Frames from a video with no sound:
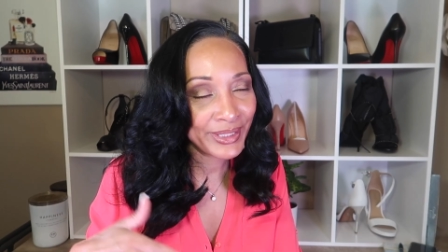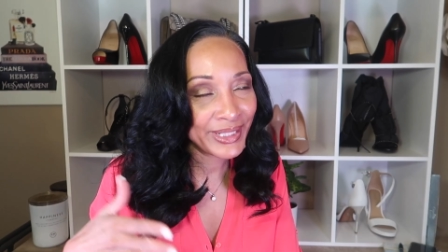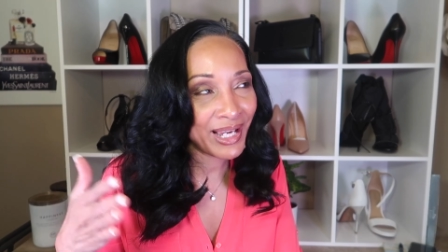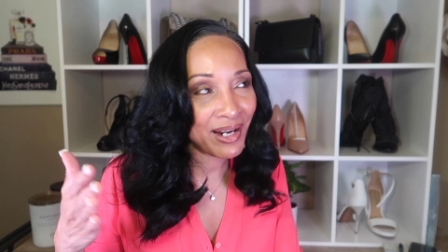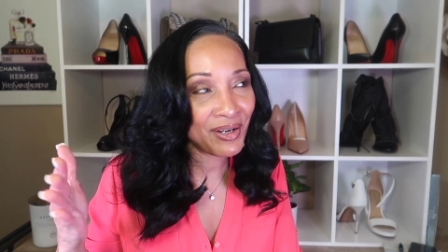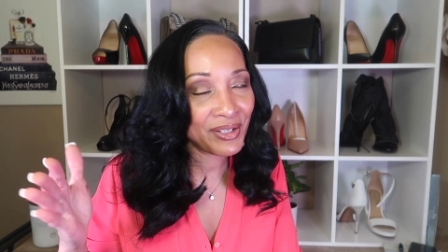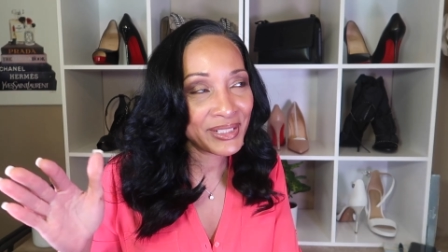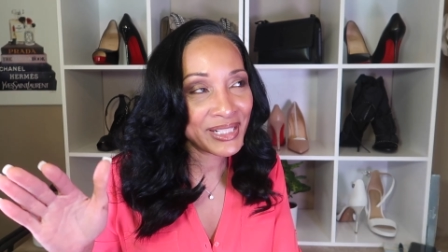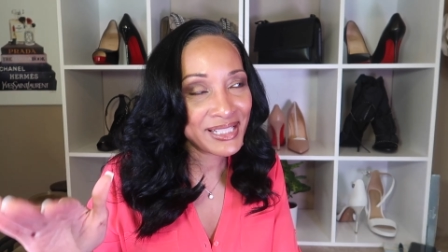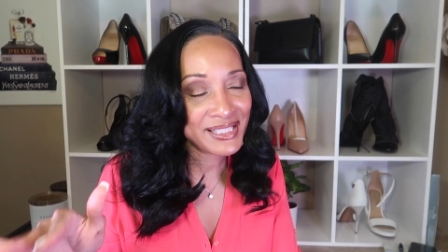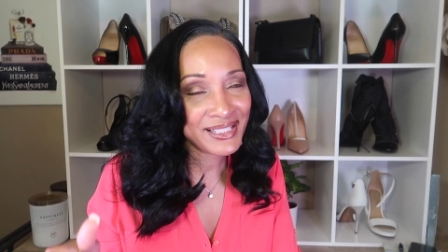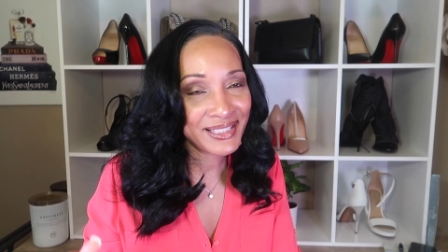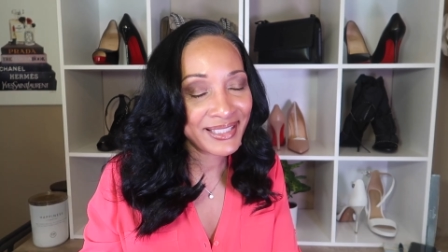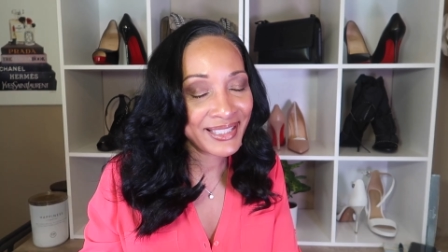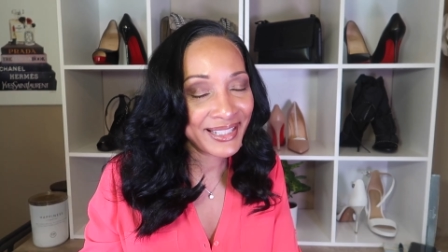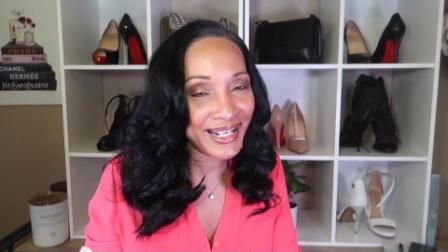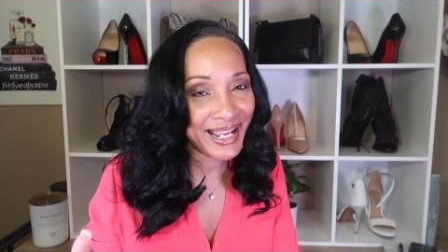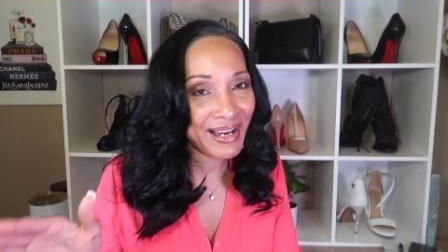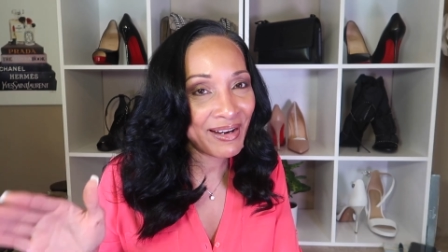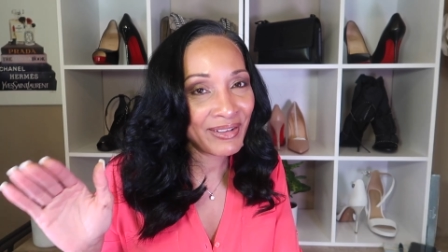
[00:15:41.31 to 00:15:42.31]
Y'all need to
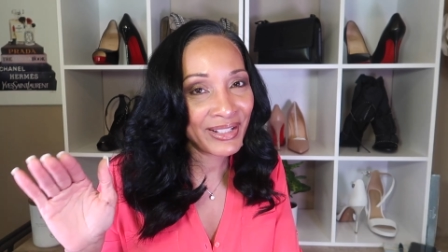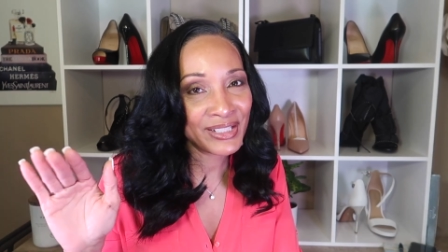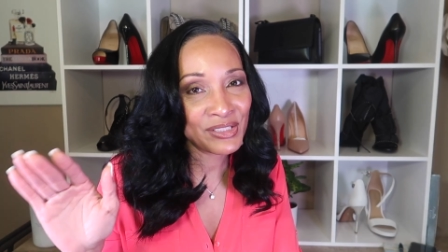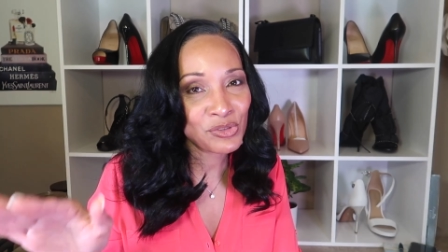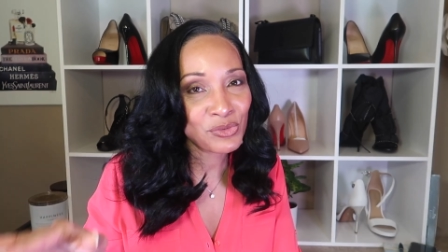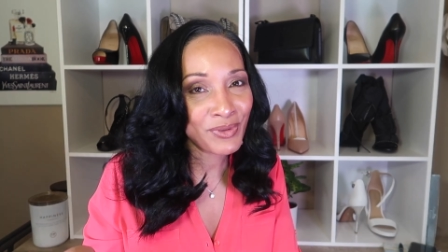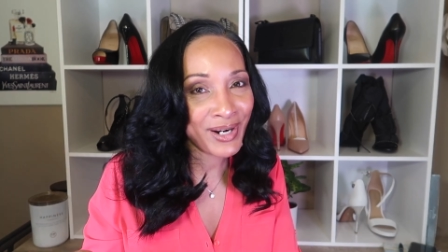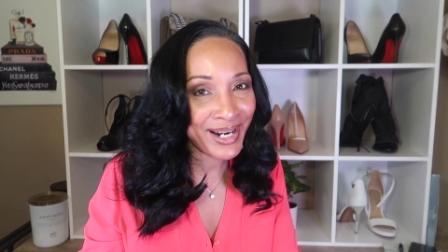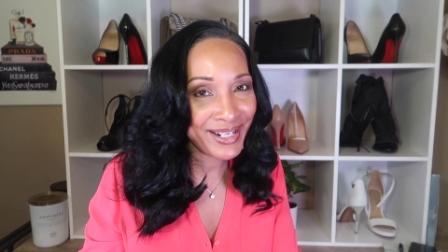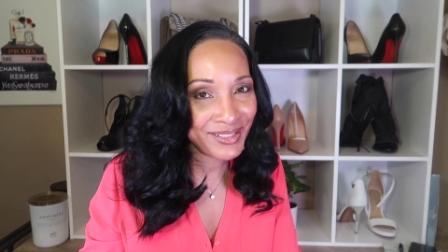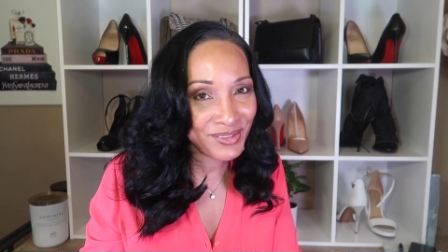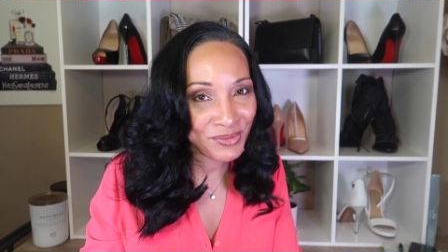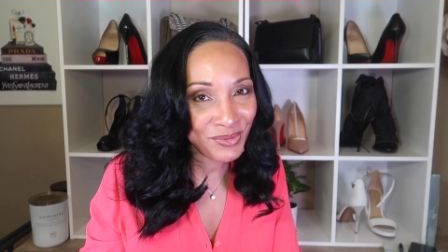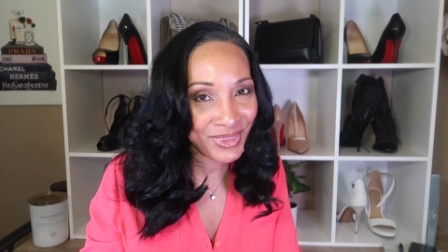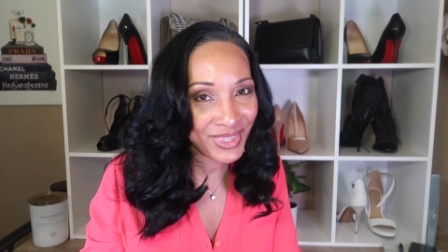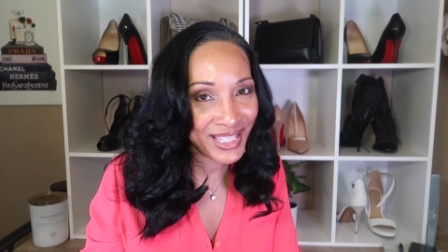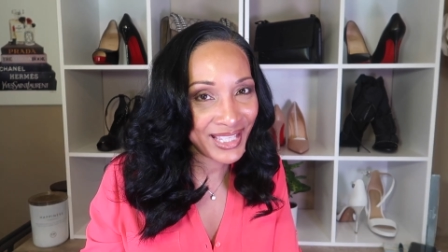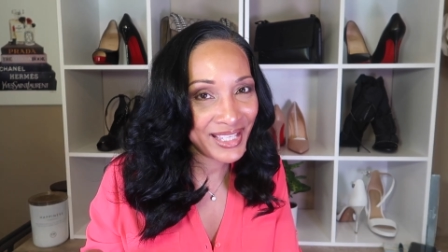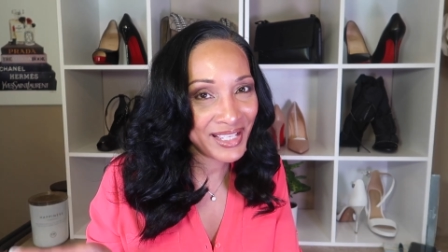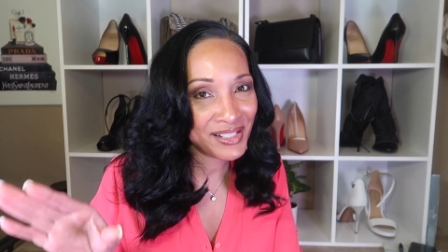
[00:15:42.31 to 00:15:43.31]
get out and try new
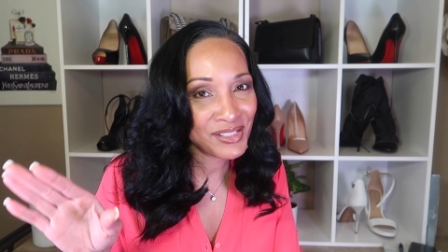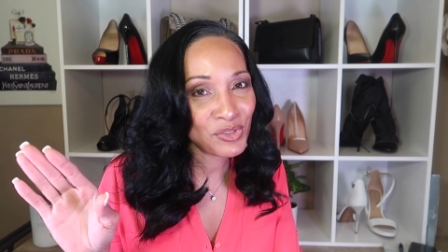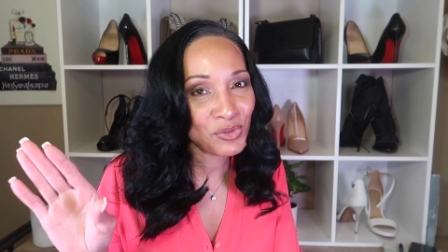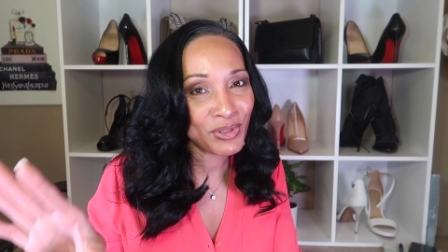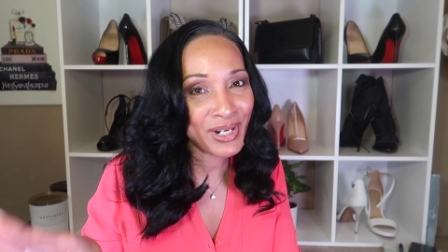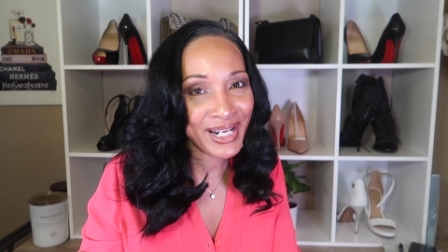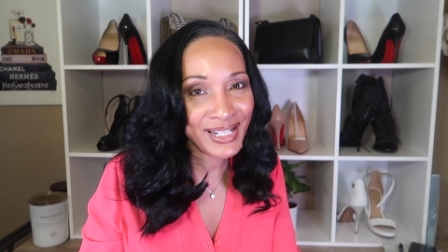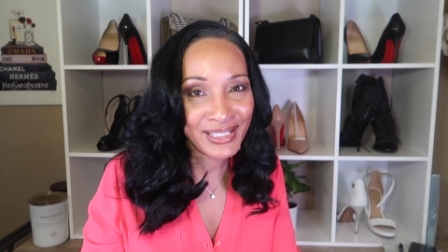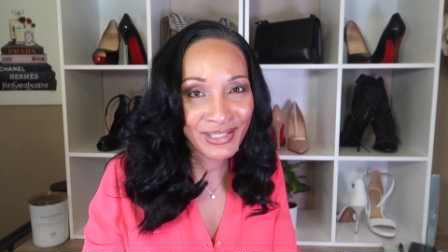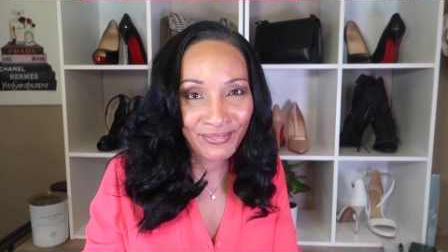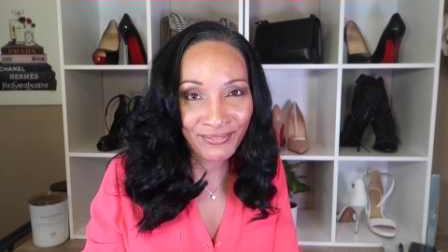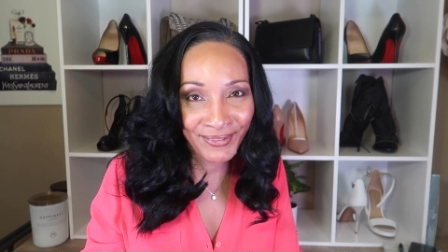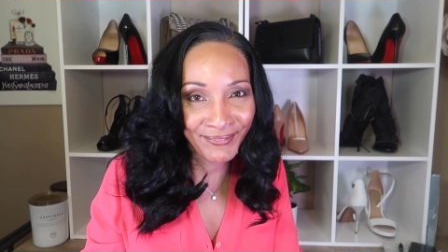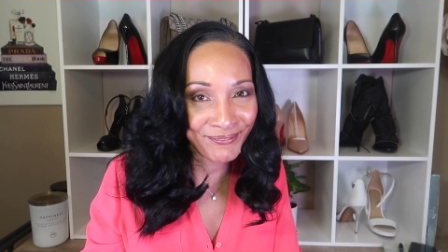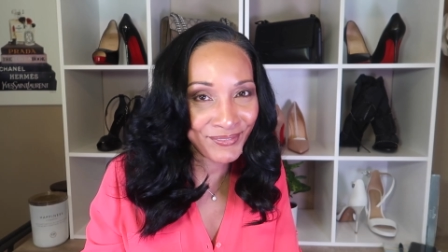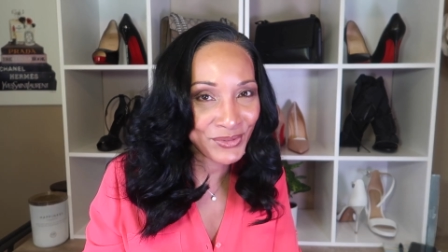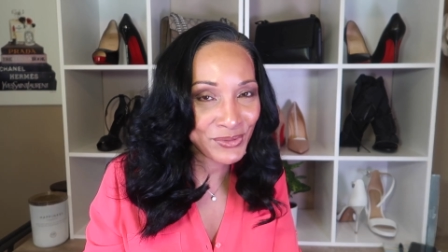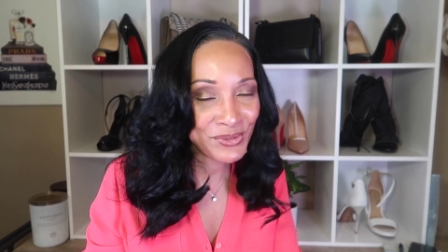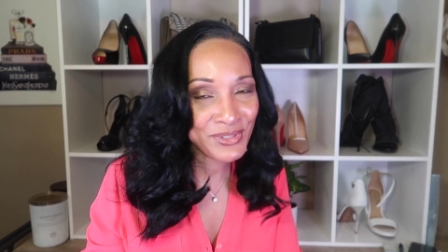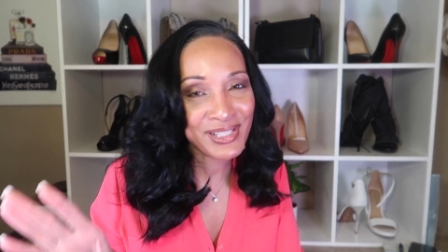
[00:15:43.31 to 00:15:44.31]
things, try
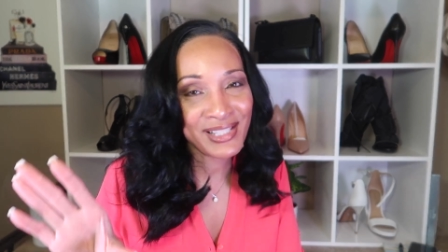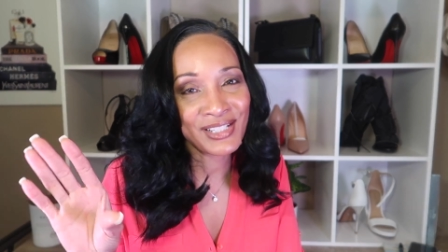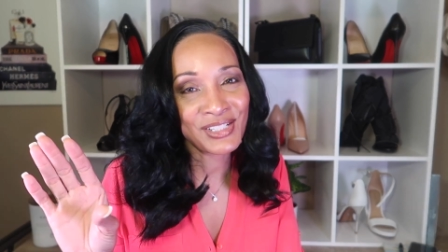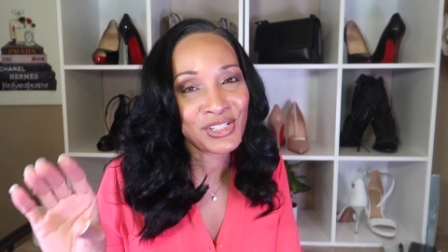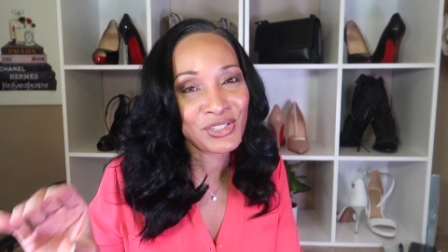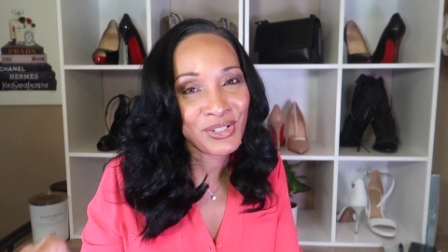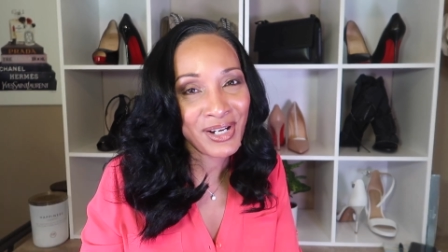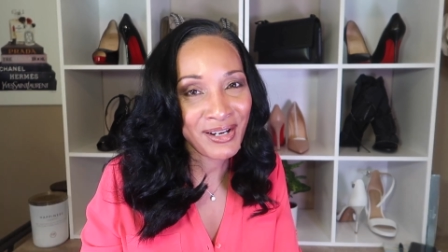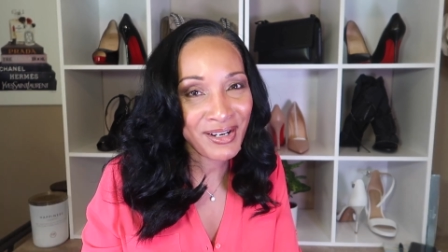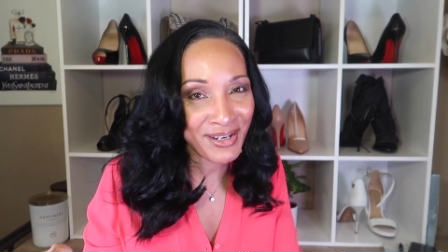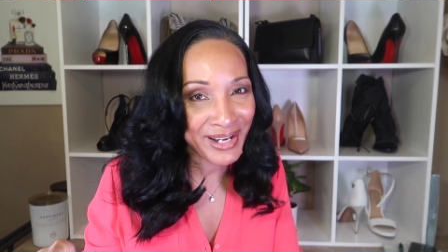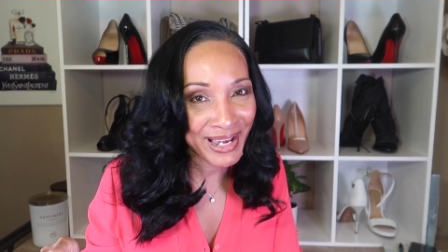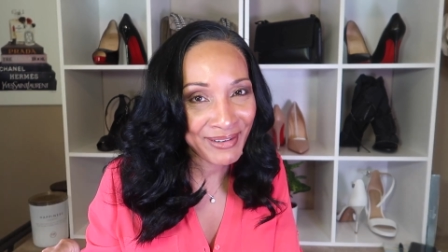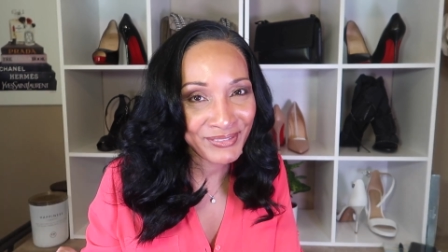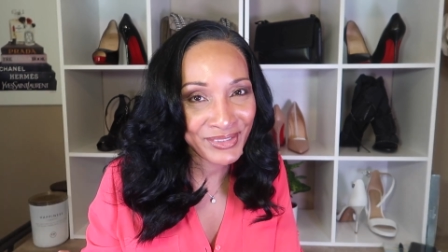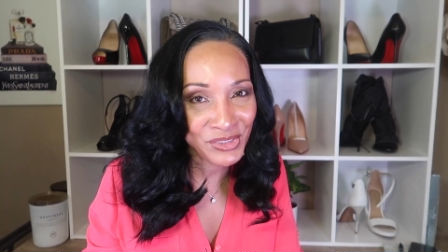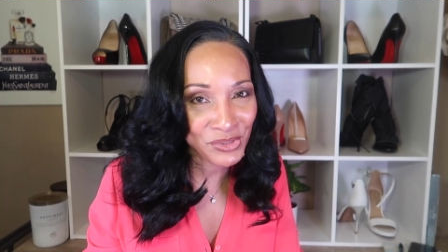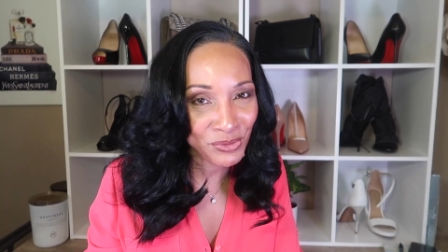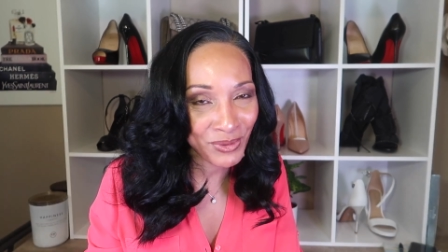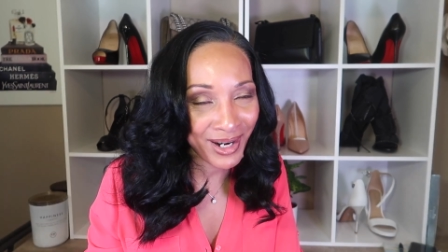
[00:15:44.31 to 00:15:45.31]
different foods that y'all
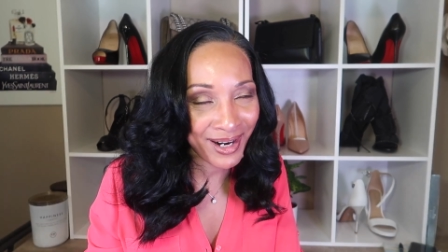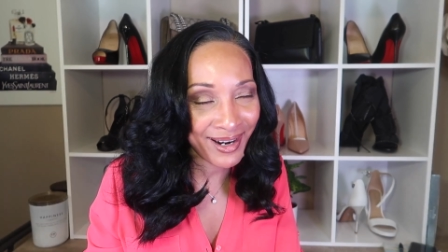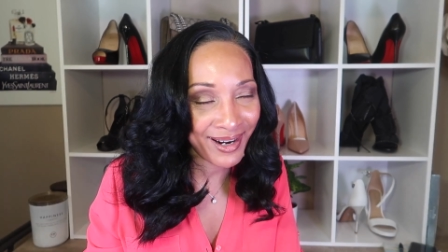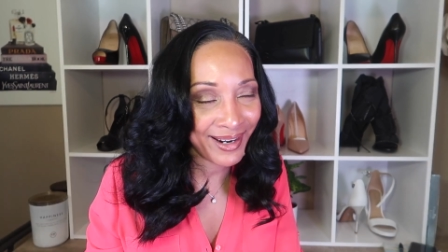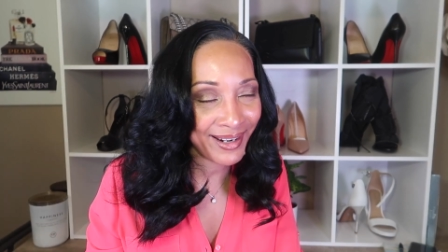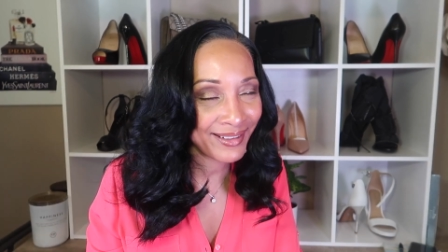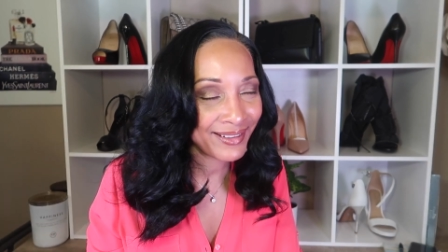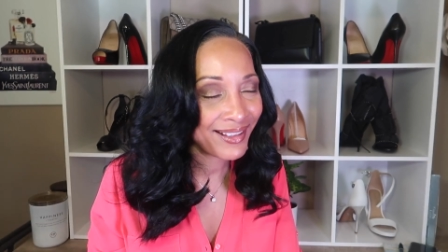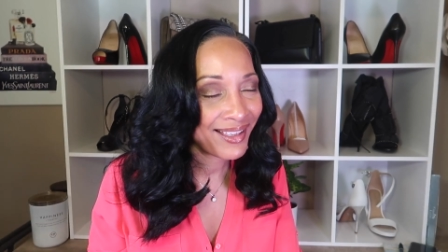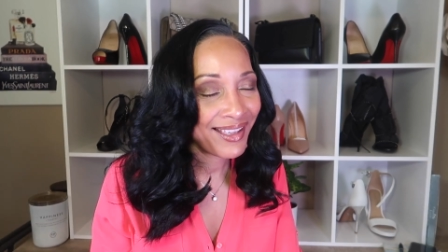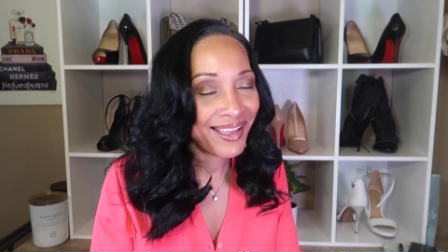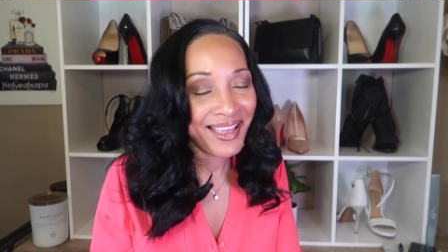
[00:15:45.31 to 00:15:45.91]
haven't tried.